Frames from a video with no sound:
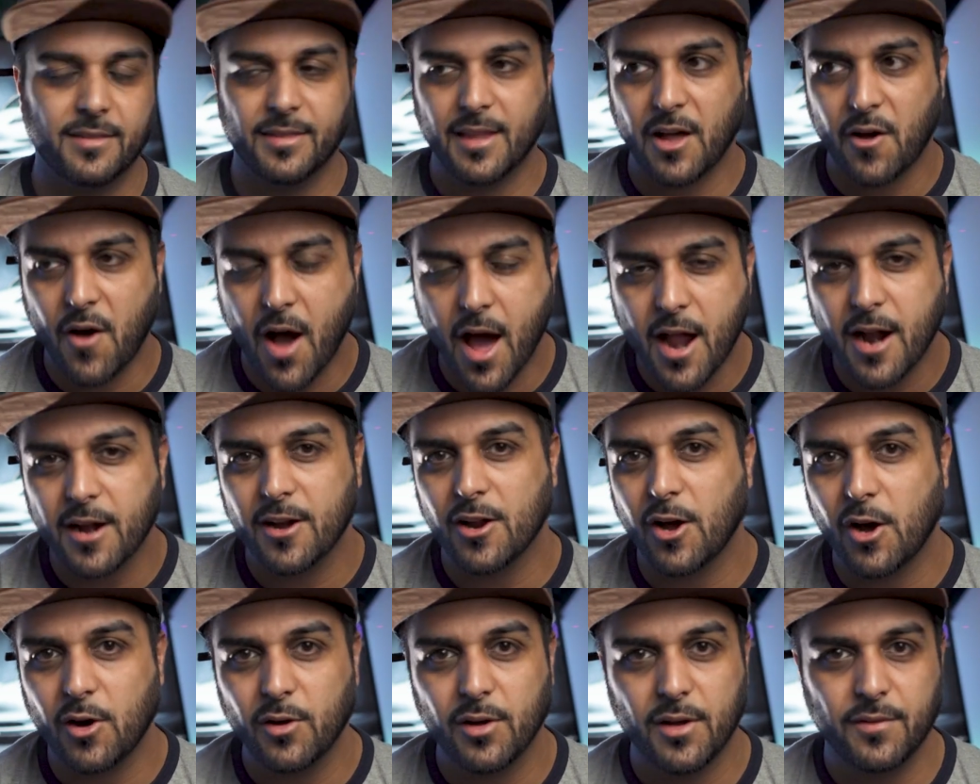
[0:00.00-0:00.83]
Now, I don't
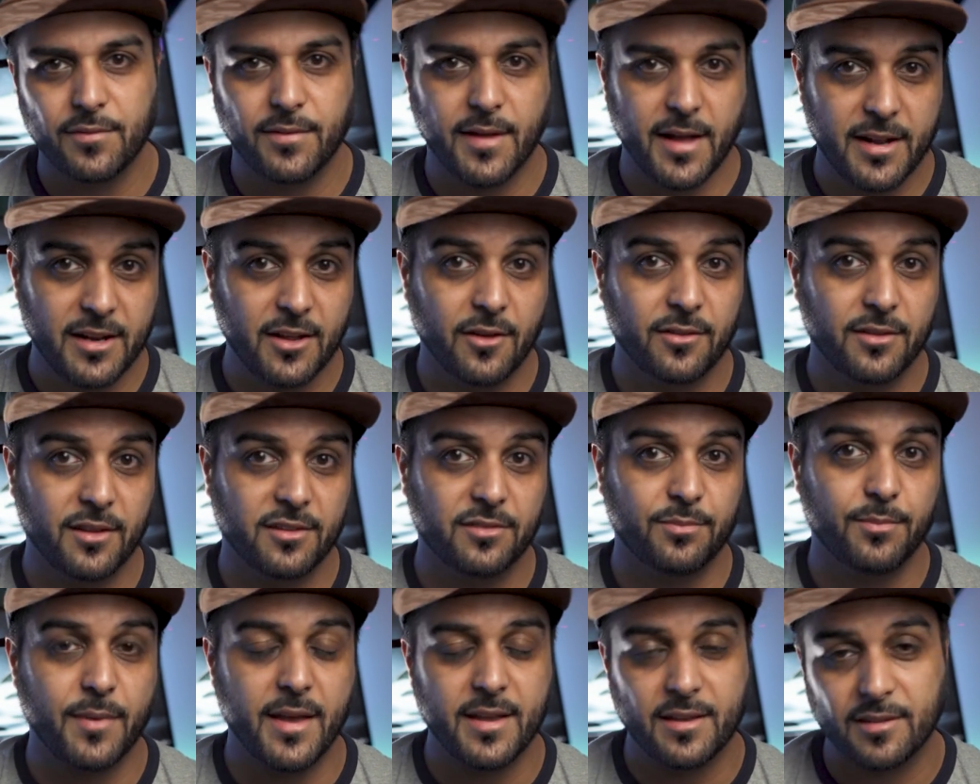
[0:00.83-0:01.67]
know if any of
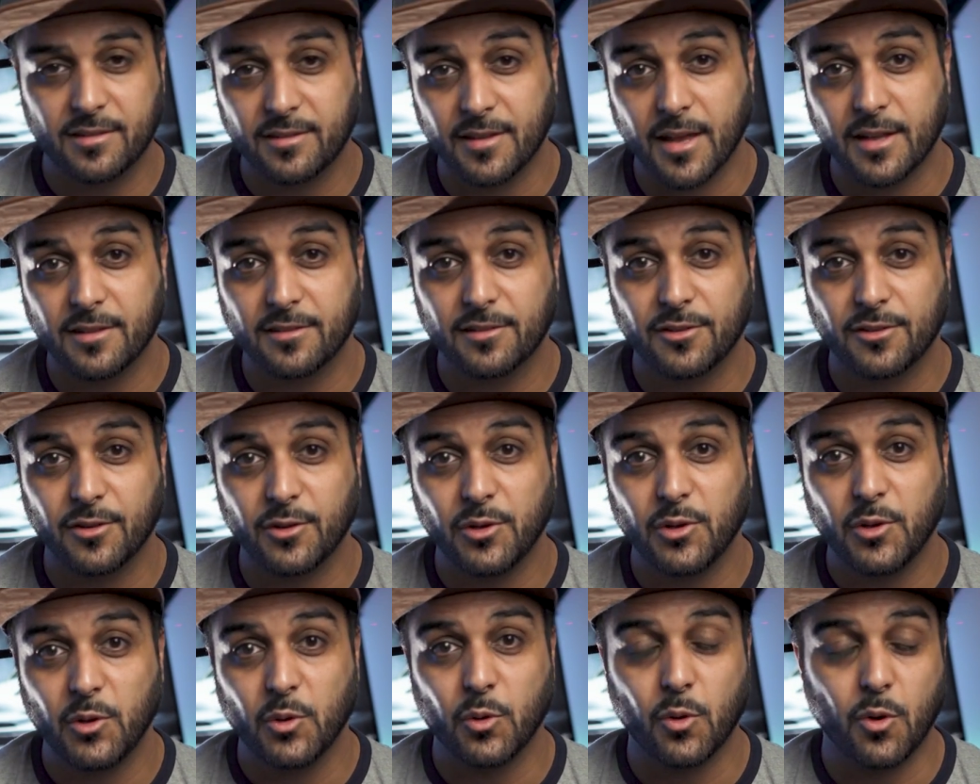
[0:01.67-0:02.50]
this makes sense to
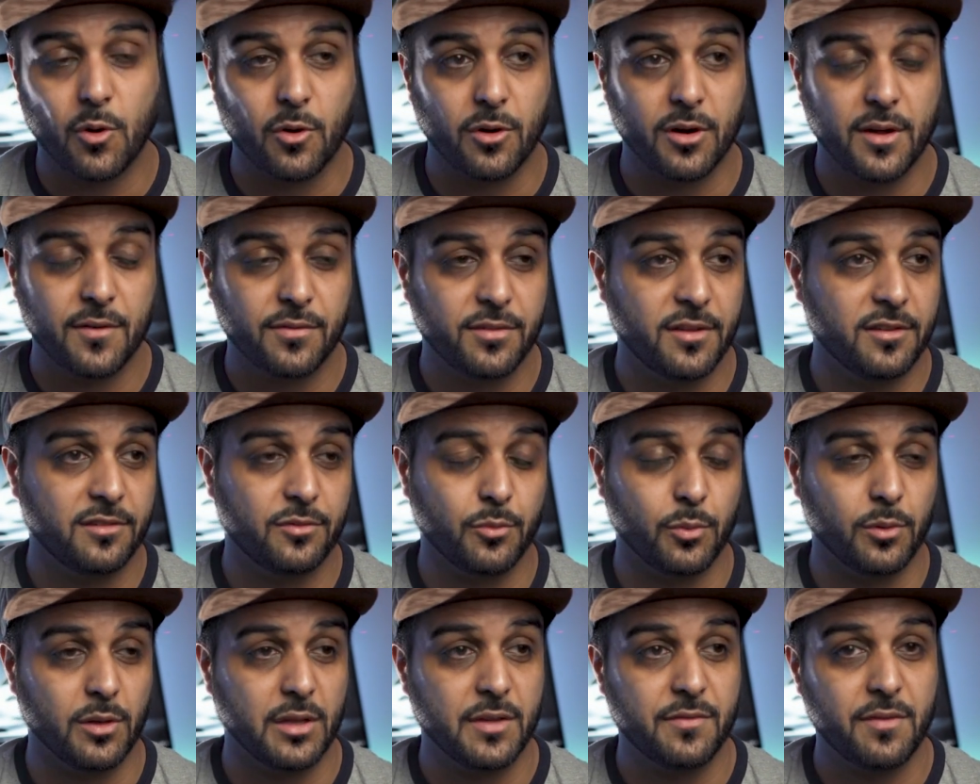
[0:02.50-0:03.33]
you or if this
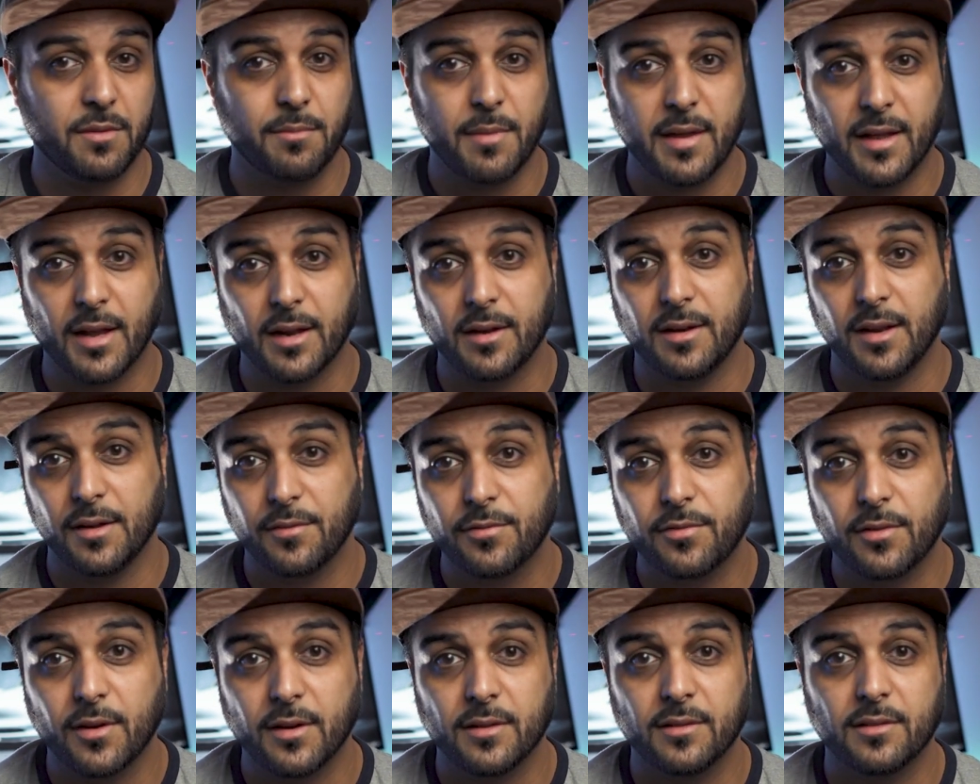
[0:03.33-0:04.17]
will even make a
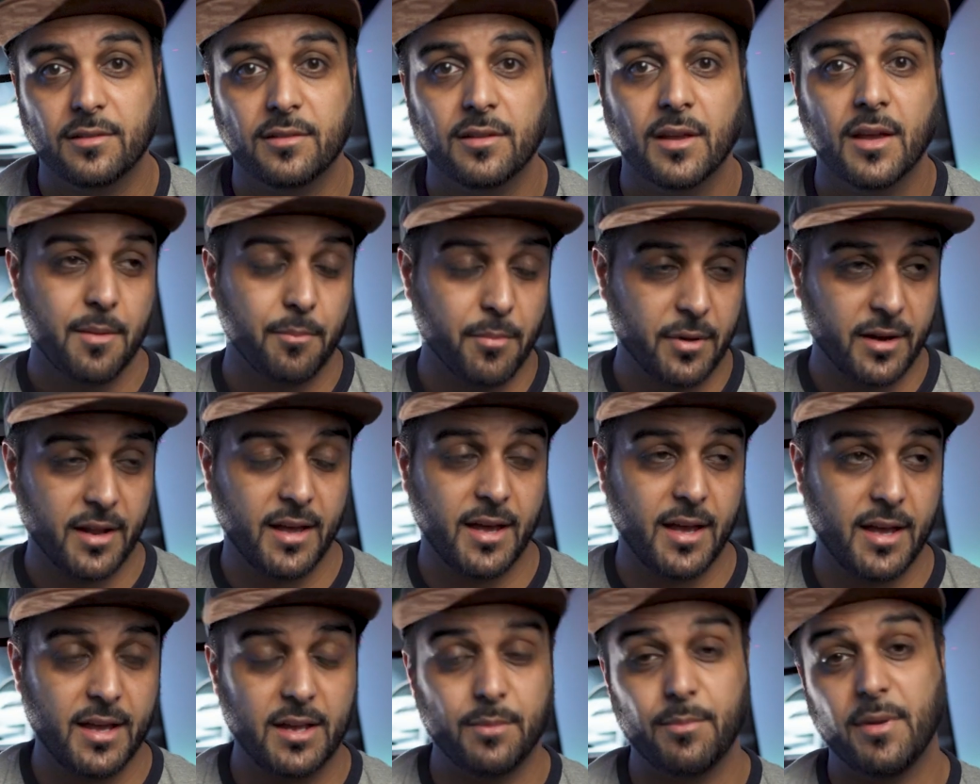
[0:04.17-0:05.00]
difference, but
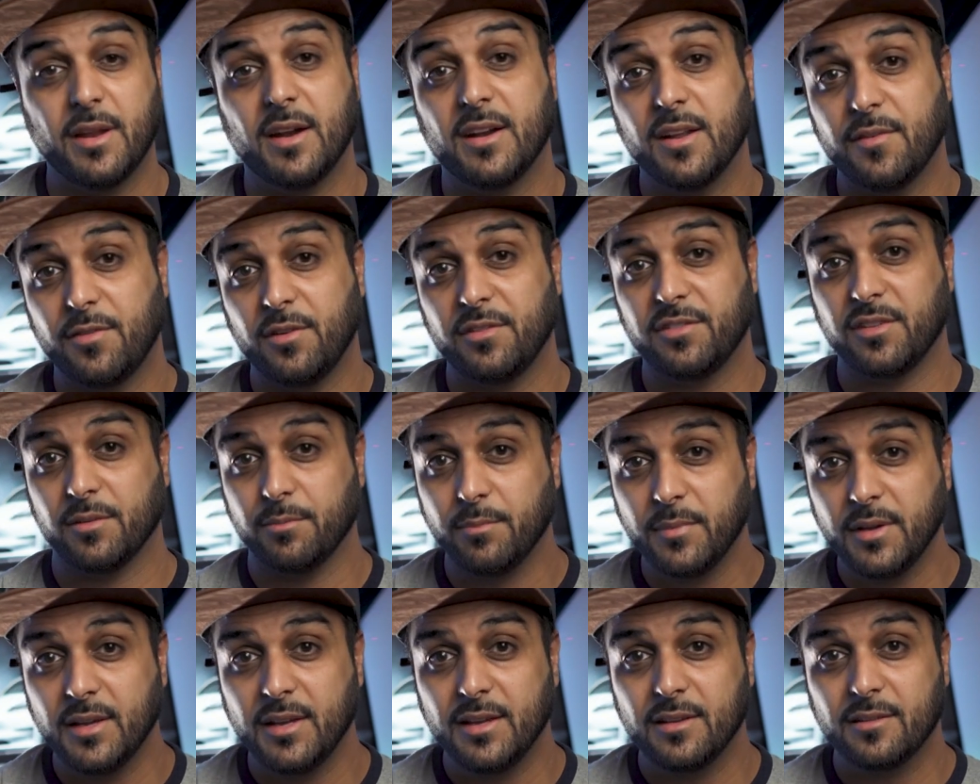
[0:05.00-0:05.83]
hey, it made a difference in
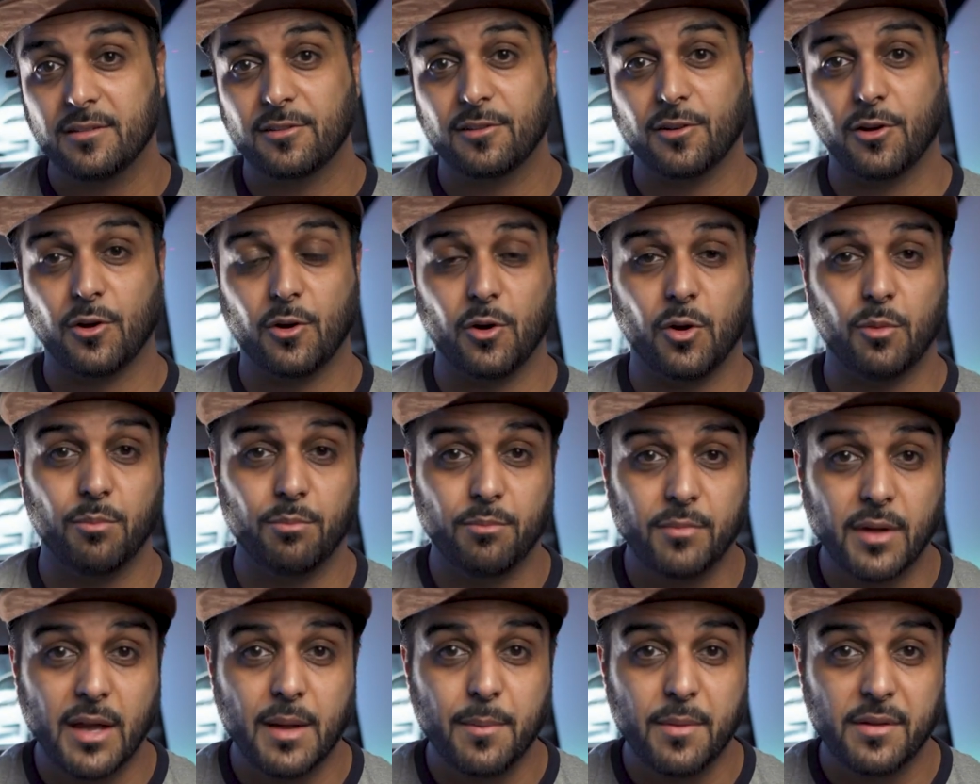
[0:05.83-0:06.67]
me, so
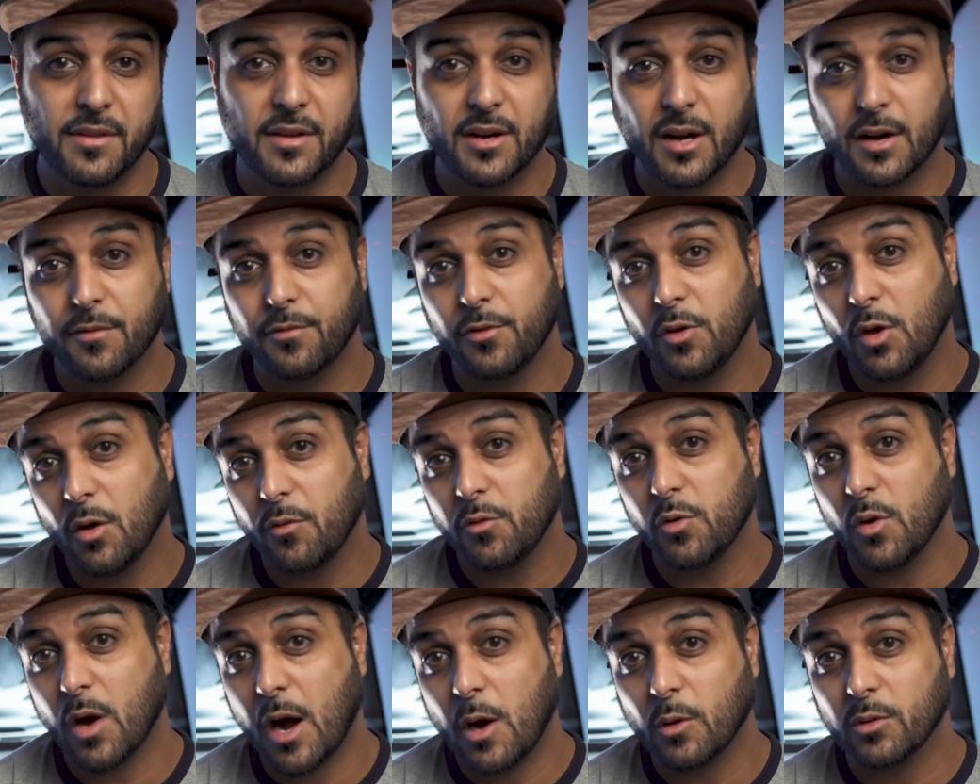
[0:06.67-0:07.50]
maybe there are a few of
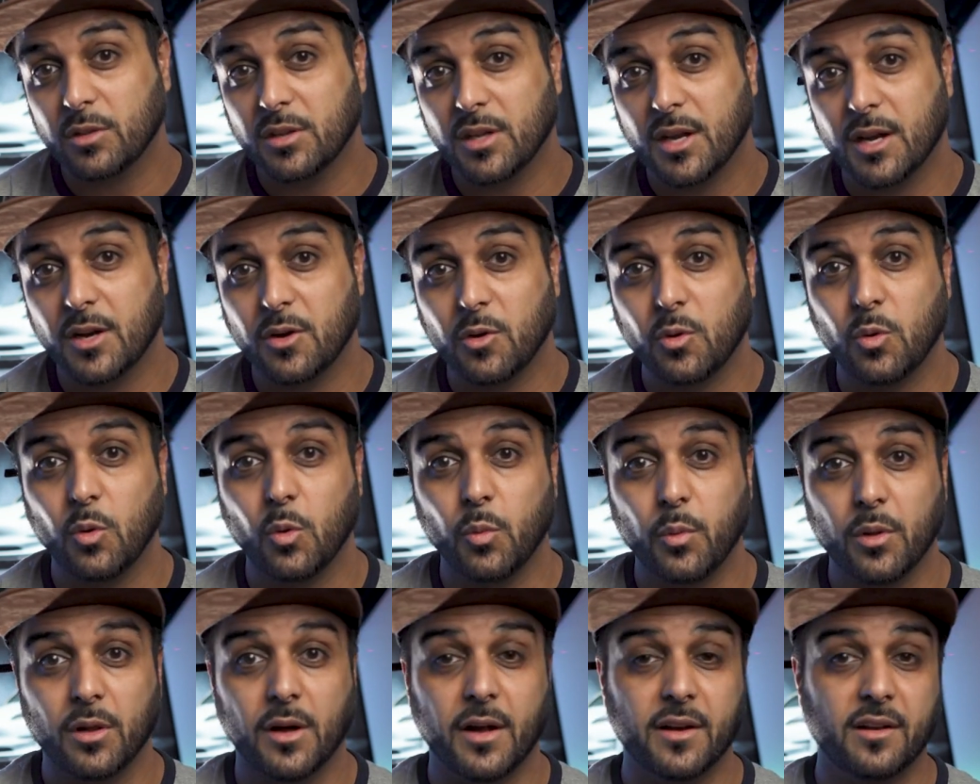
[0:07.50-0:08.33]
you out there who
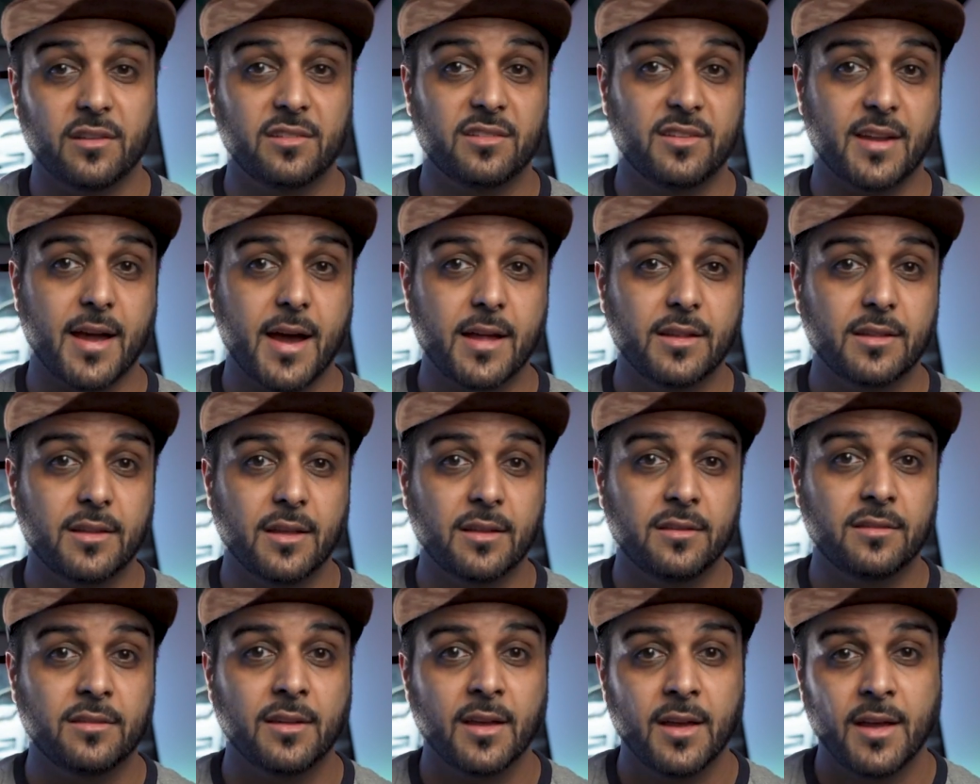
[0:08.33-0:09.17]
will understand
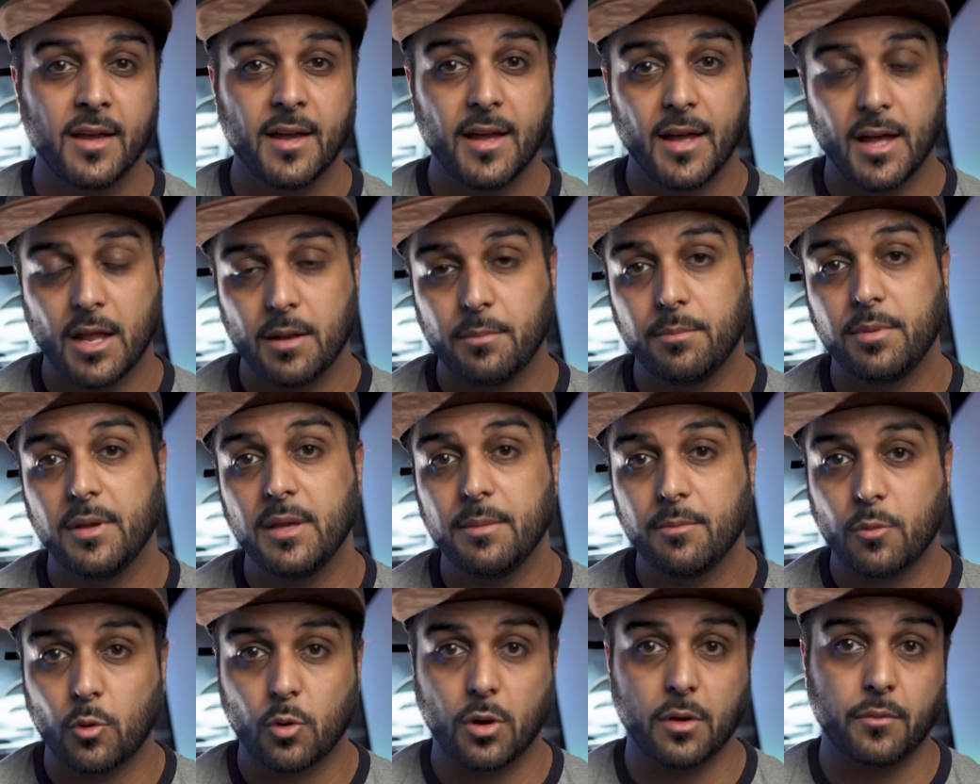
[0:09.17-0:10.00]
this and be
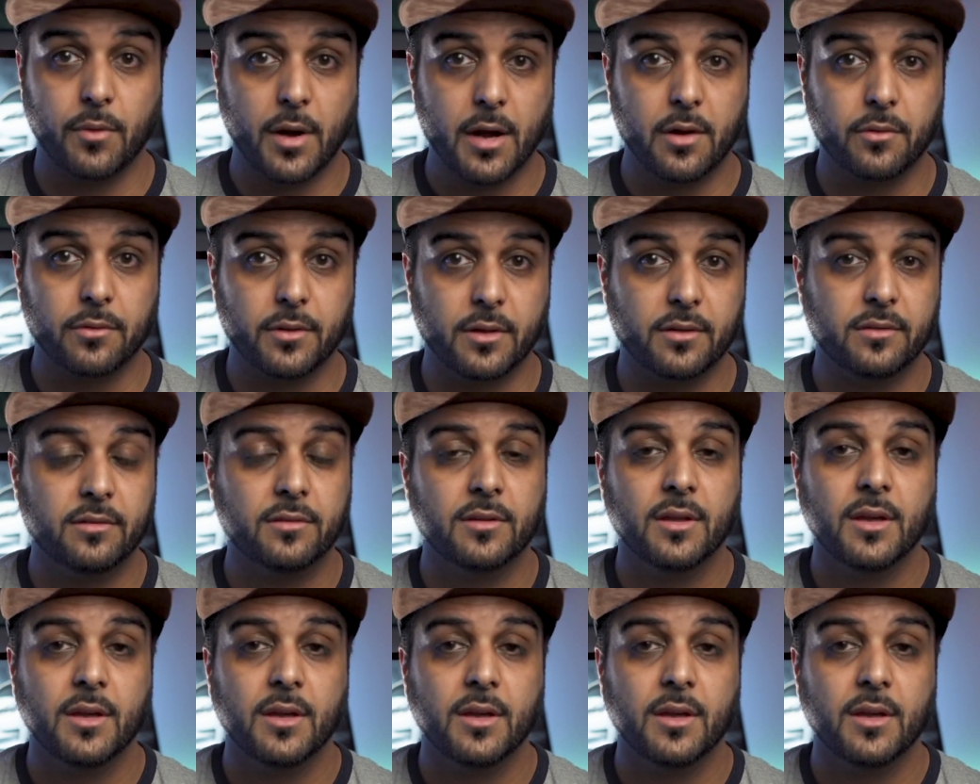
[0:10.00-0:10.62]
more aware of this.